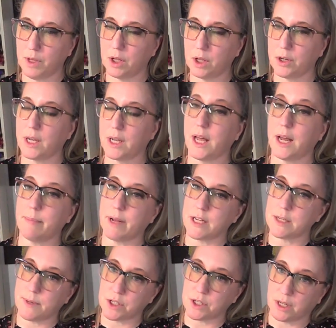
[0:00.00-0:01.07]
we learned a lot
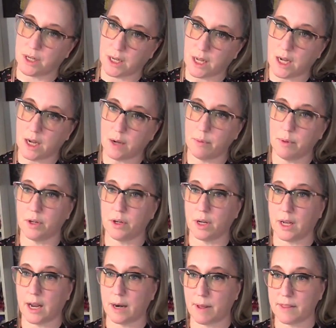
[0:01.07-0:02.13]
about special ed law. We learned
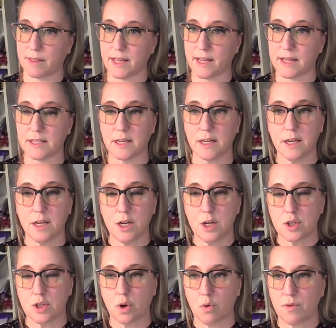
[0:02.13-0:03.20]
a lot about things.
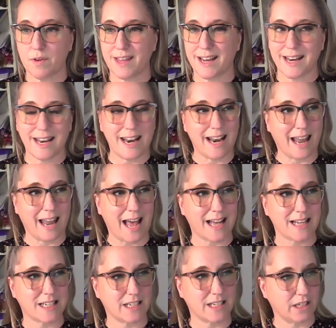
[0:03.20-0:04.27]
So over the
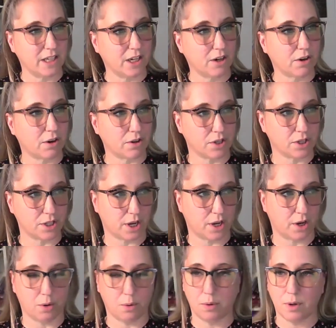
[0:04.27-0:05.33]
last year or
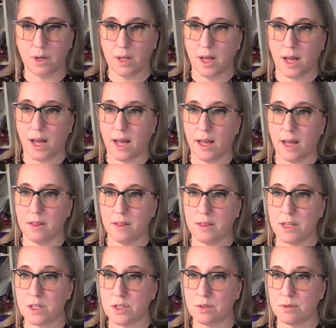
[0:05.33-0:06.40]
so,
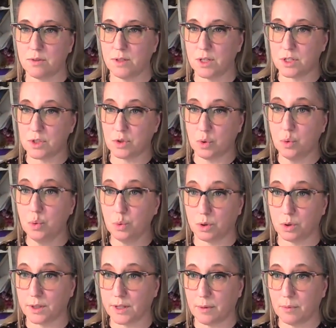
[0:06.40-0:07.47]
this
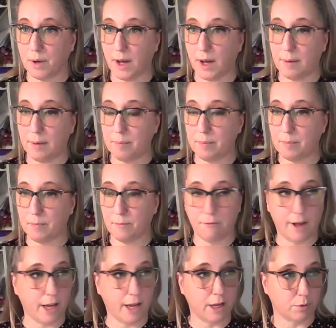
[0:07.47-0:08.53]
tool, that
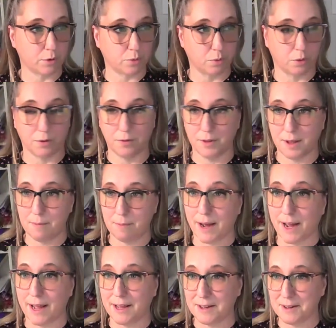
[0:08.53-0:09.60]
valuable tool in
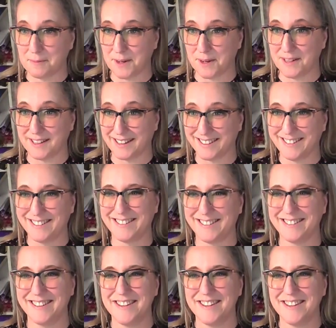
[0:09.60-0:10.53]
my opinion,